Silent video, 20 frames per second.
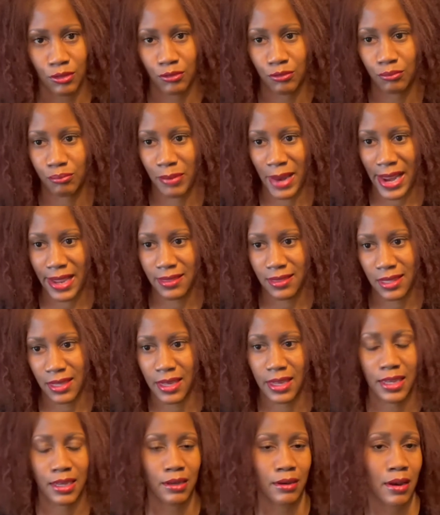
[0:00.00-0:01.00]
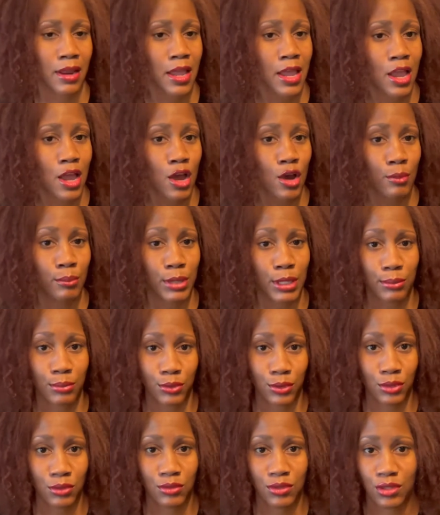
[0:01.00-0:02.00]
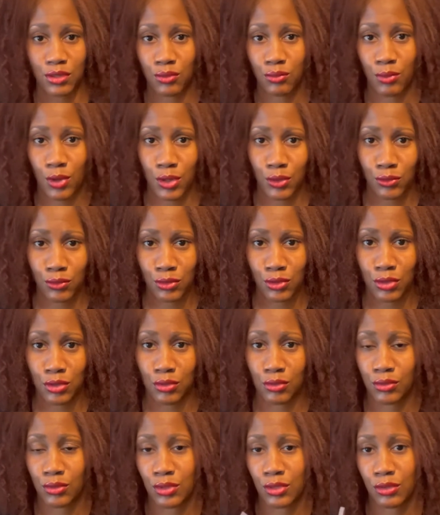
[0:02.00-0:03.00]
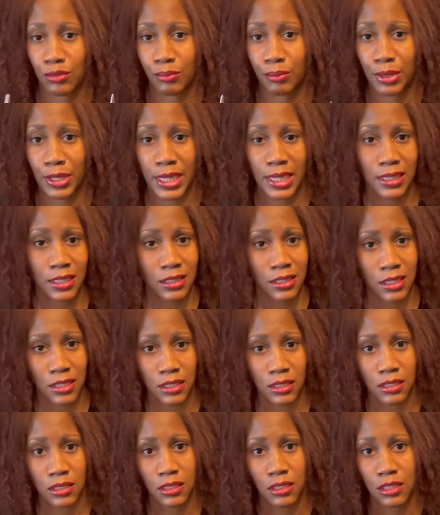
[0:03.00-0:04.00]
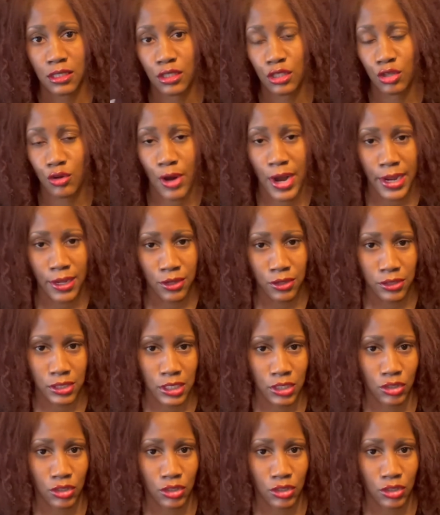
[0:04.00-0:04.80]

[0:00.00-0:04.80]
Back then, people used to roast or play the dozens, crack on each